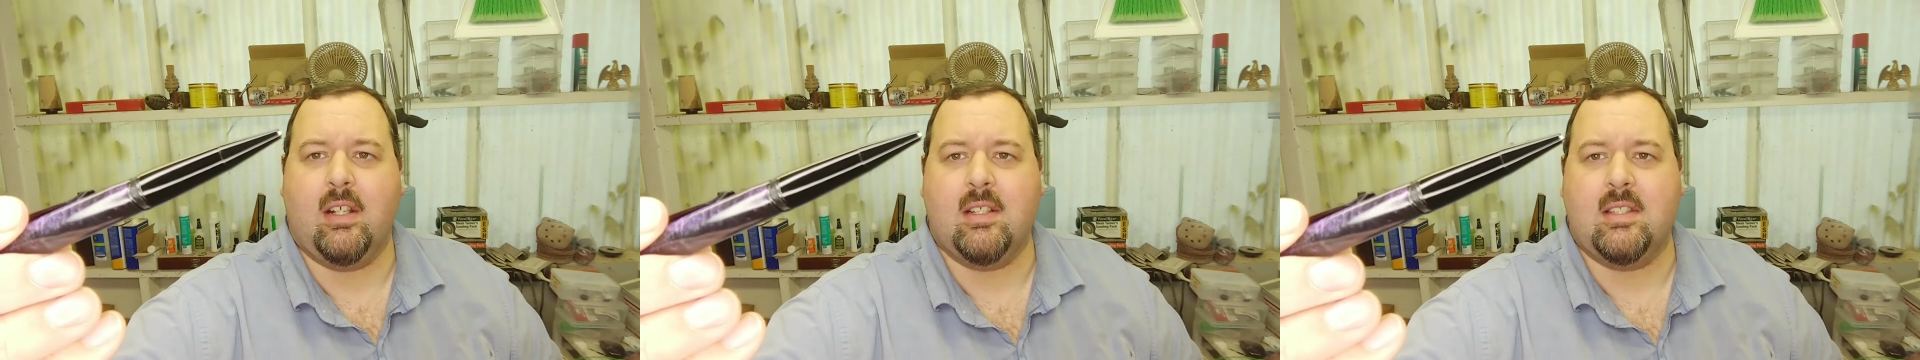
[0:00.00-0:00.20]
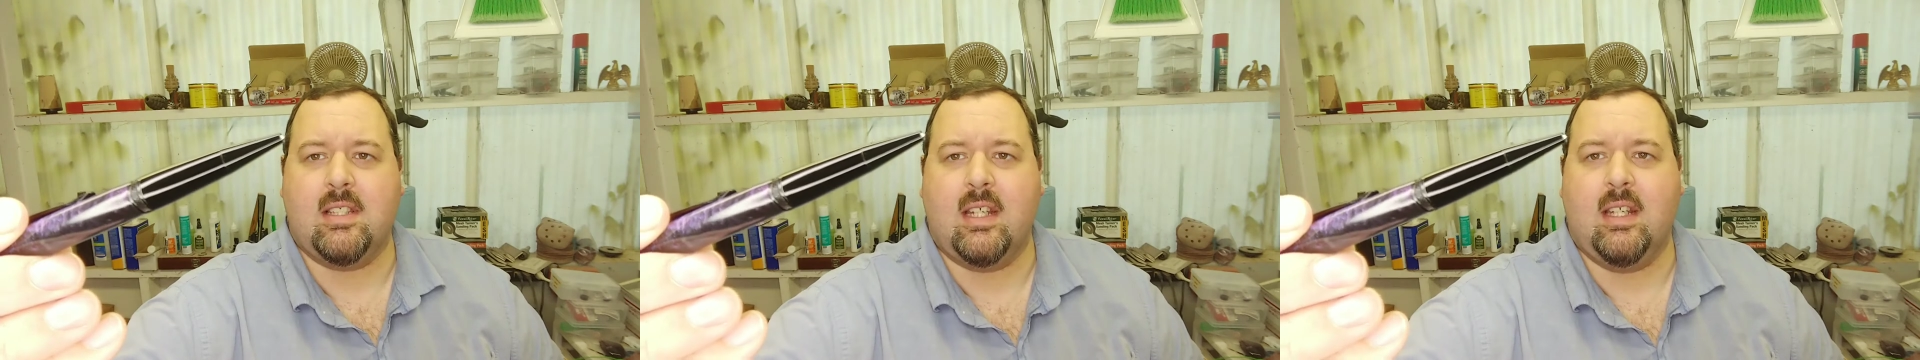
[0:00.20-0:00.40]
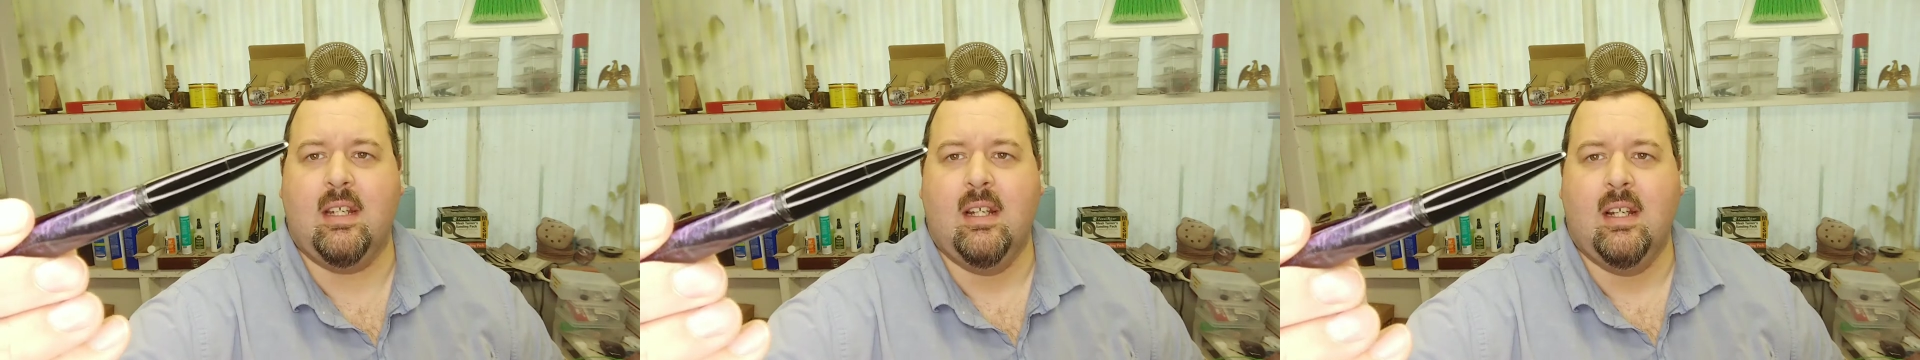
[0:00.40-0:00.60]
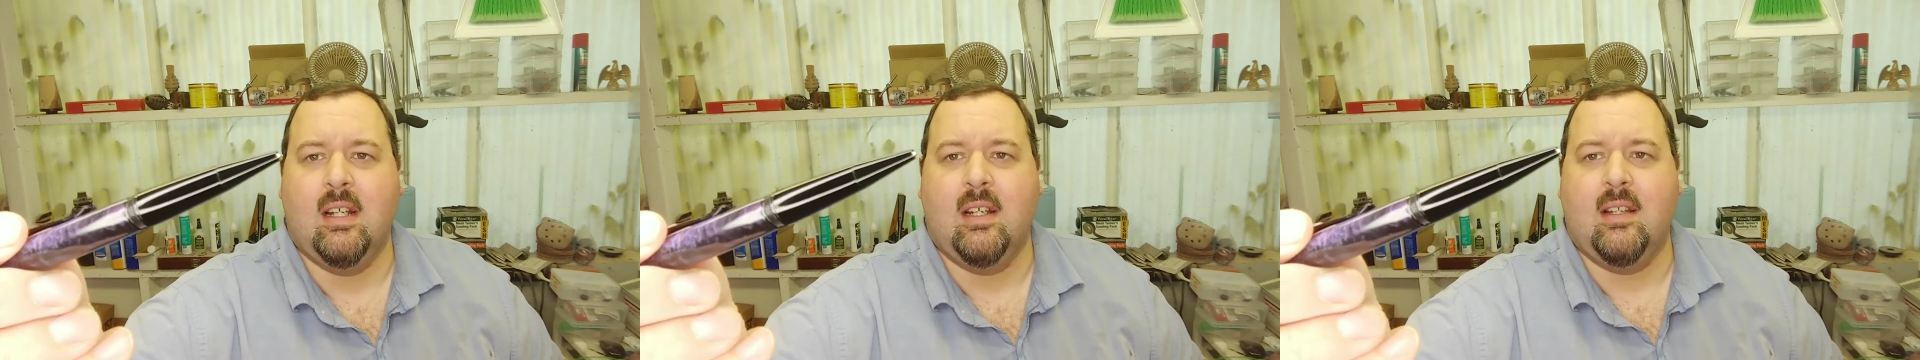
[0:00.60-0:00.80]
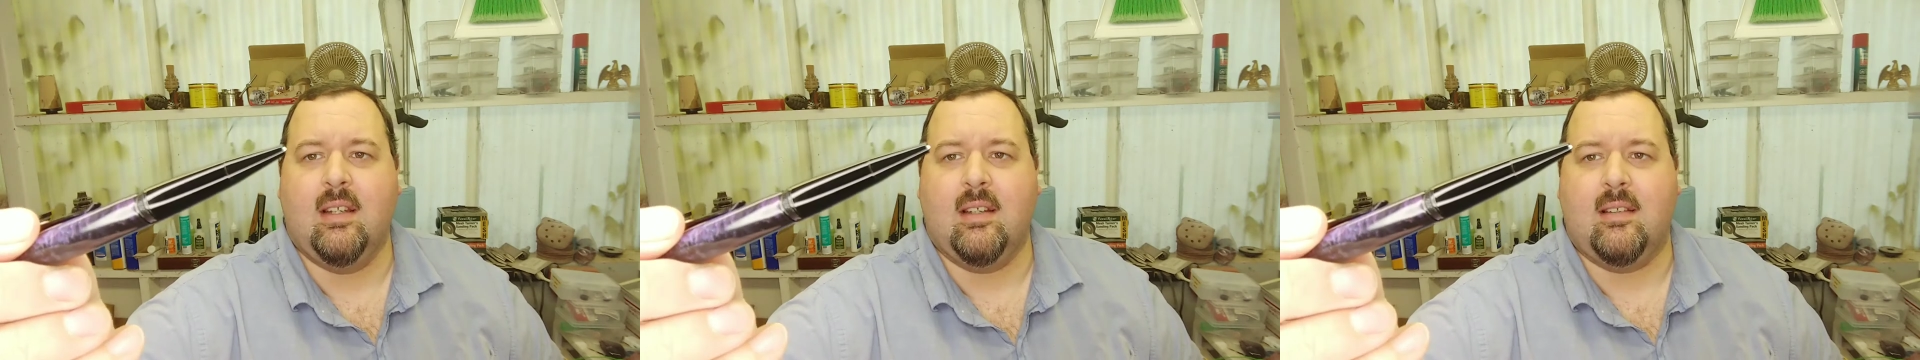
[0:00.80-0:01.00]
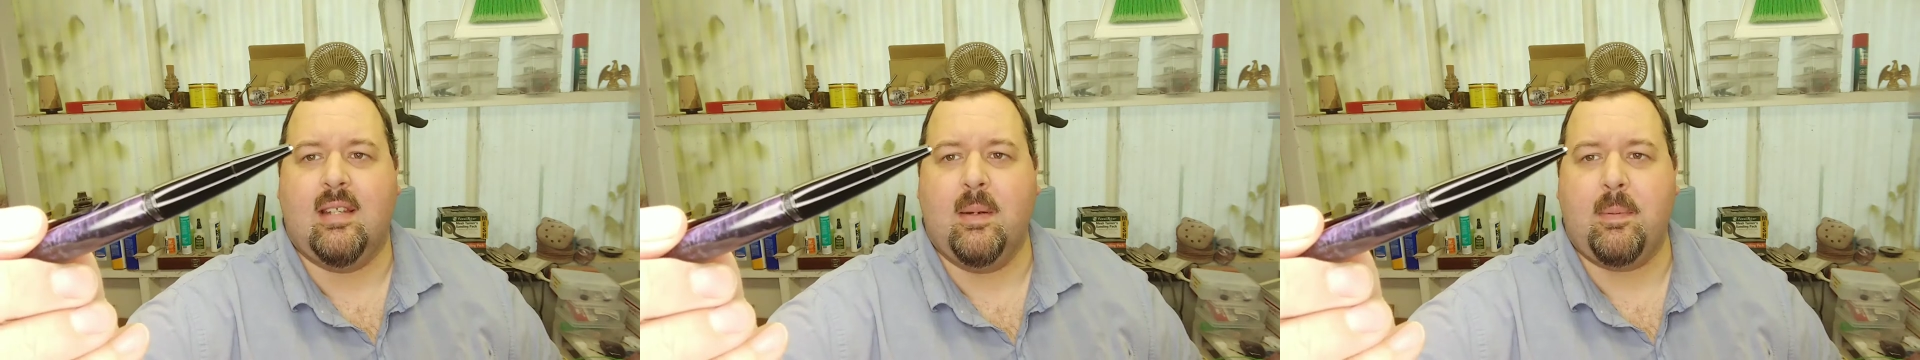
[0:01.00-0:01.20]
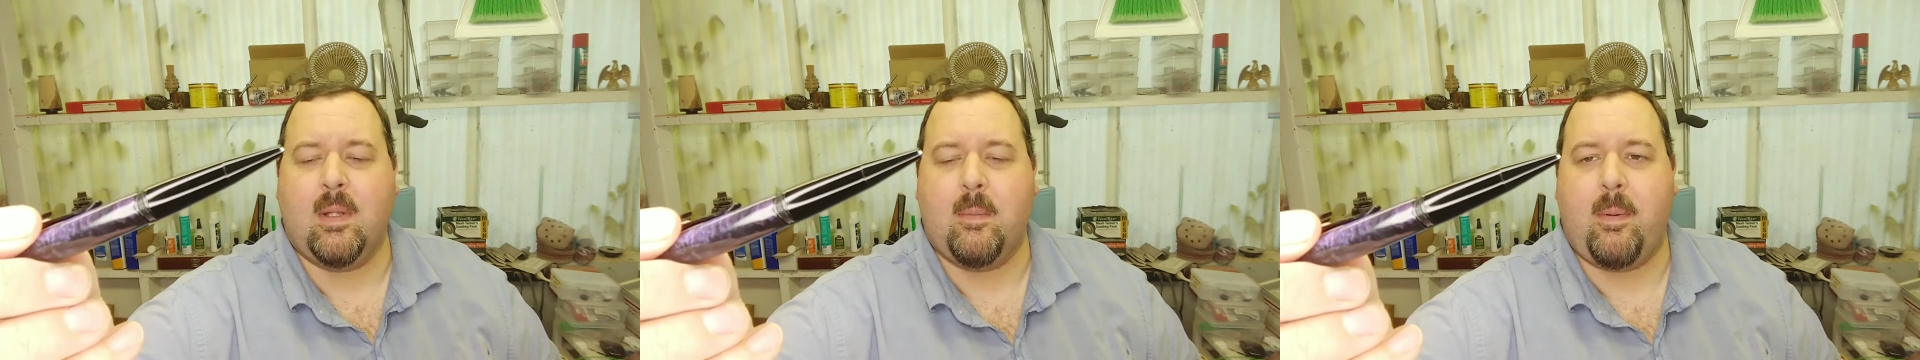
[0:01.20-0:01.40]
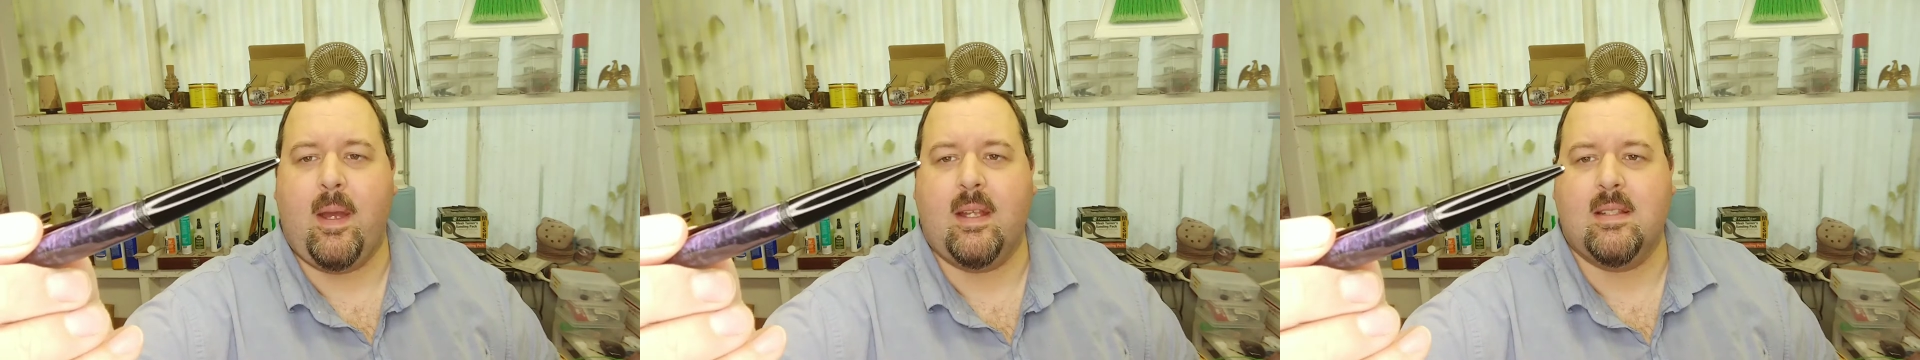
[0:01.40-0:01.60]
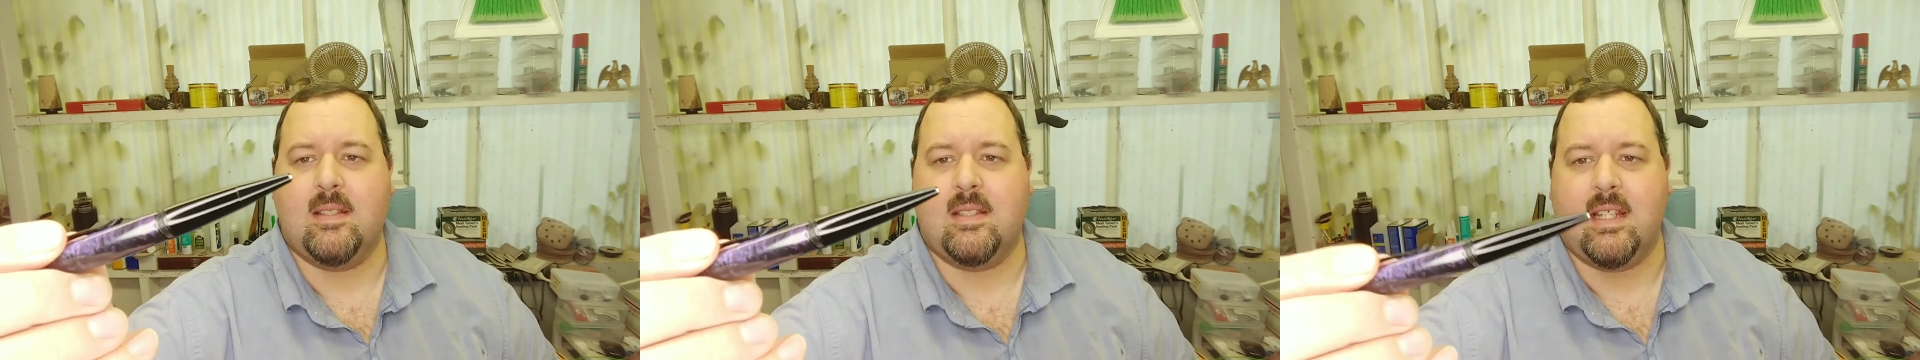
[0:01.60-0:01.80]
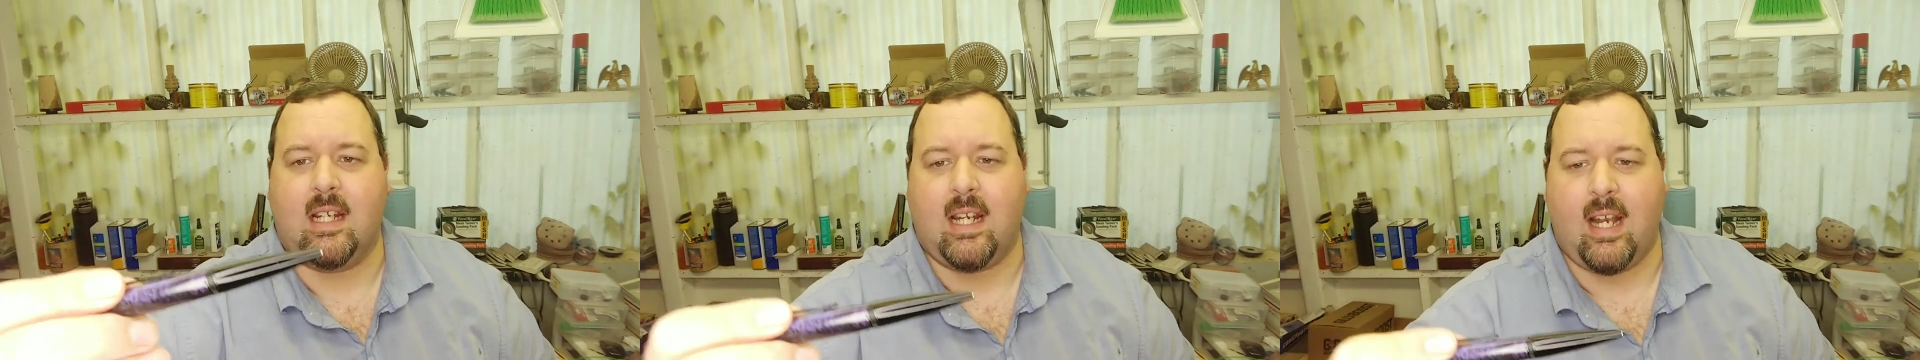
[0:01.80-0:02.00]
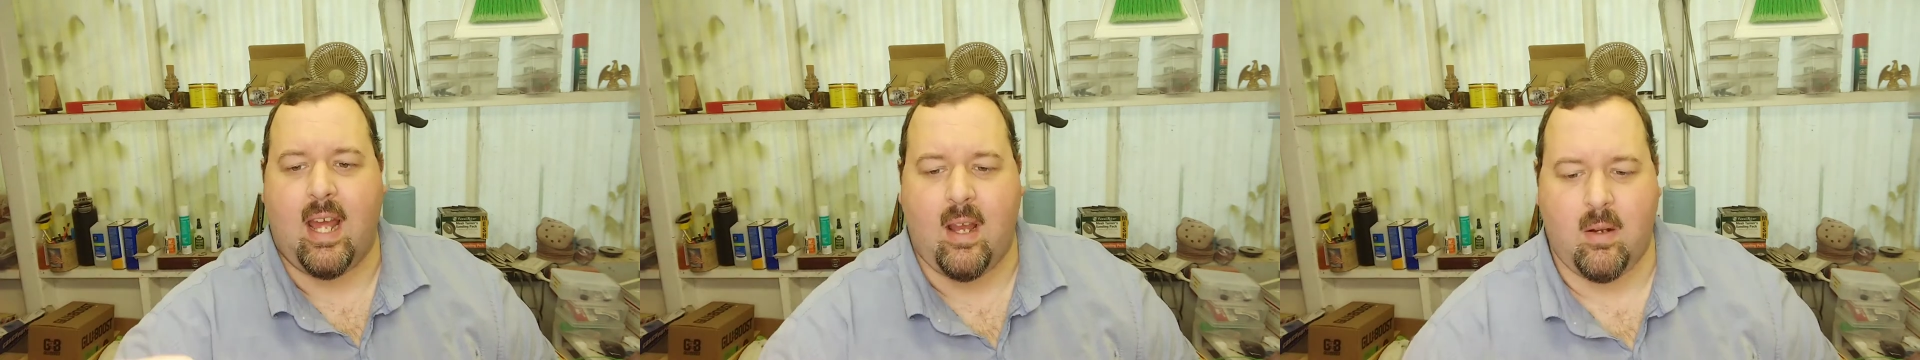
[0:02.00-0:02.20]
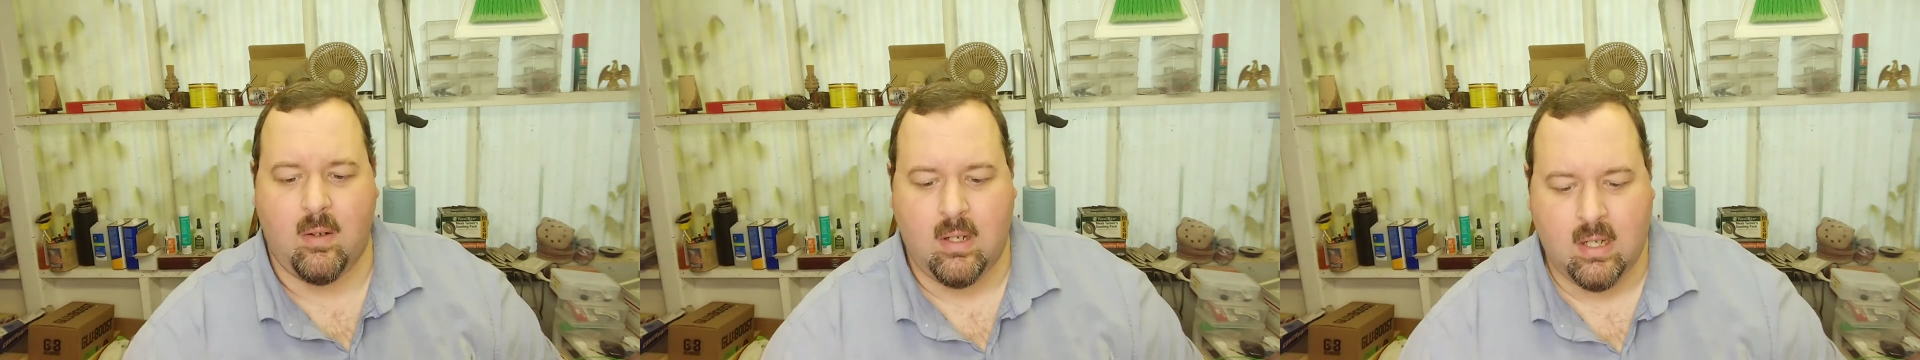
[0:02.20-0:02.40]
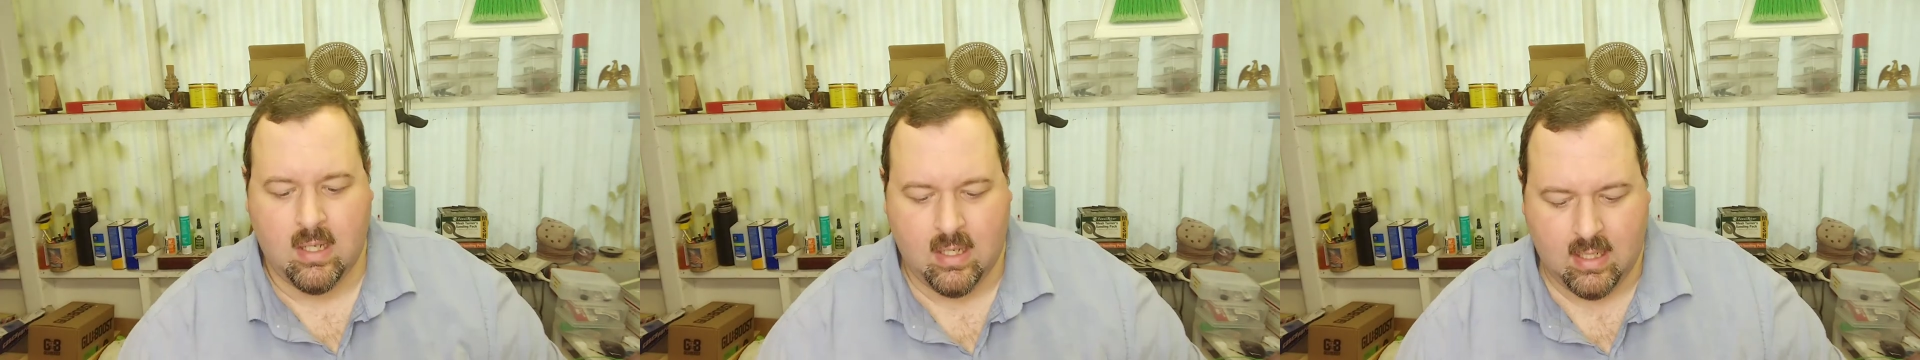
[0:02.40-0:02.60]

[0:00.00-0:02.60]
you can see the tip of the pen sticking out.